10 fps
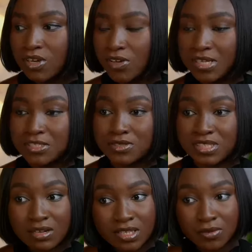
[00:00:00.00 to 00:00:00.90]
Alright, so
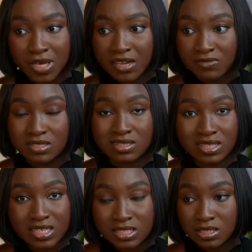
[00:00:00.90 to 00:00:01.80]
now that we have it, the
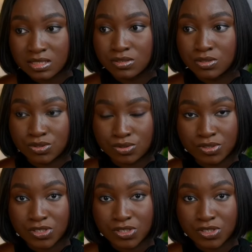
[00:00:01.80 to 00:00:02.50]
next thing to do